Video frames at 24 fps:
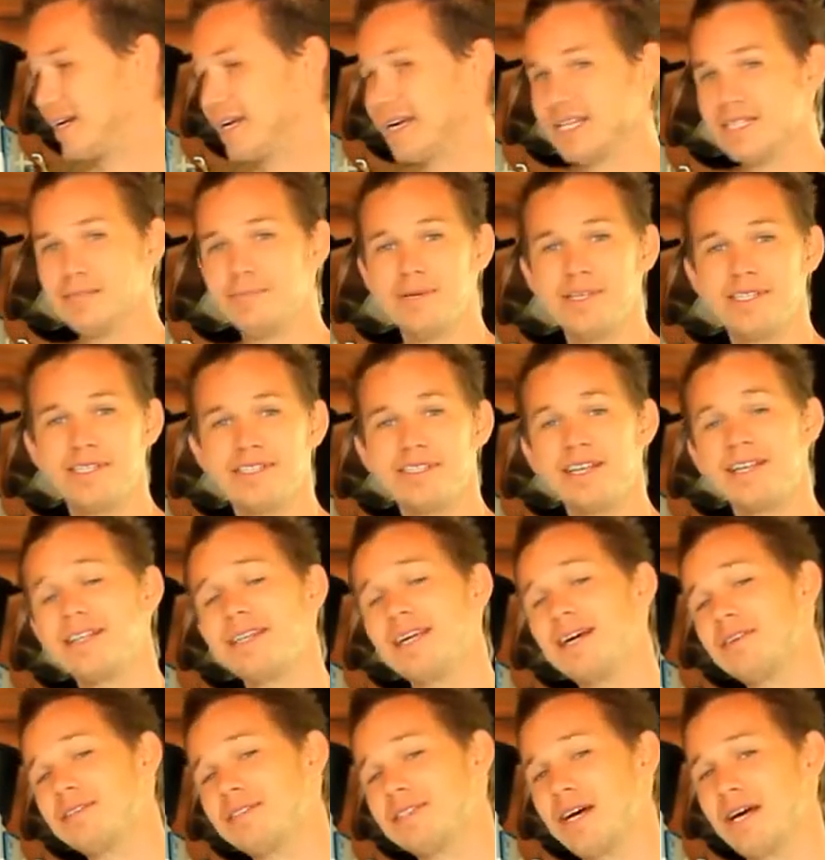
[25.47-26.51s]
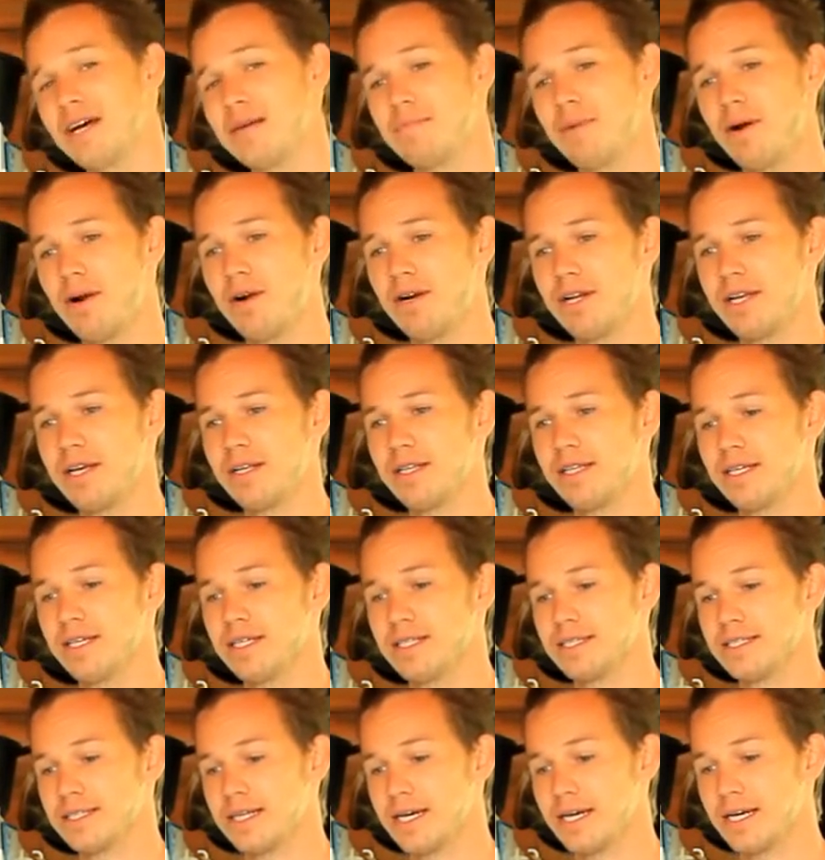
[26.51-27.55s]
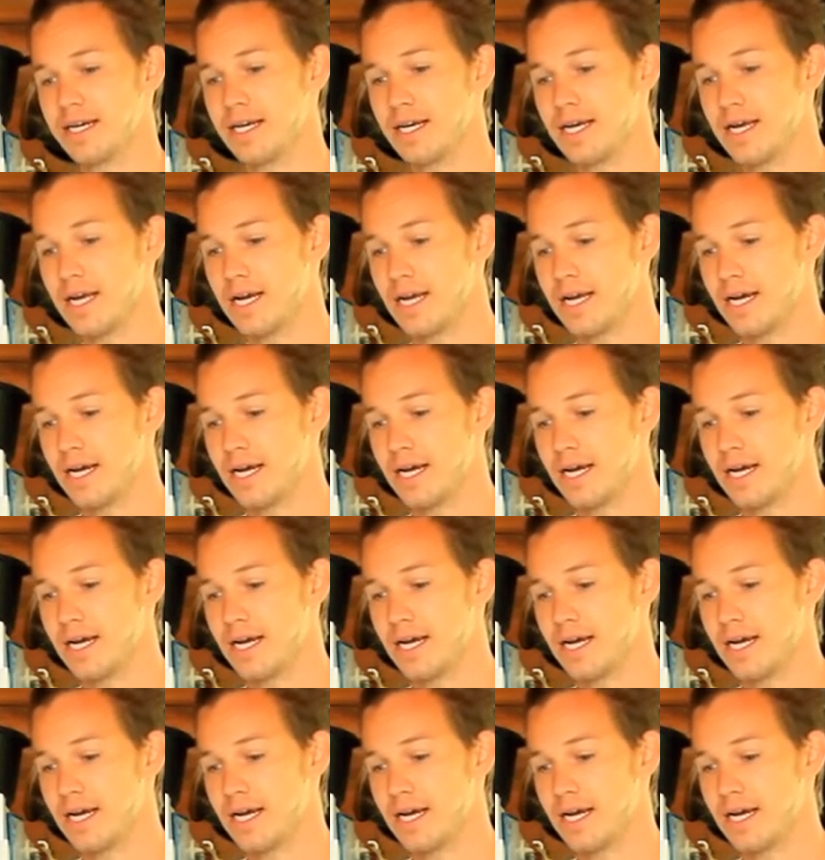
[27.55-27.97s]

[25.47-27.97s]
it's business on the outside, party on the inside.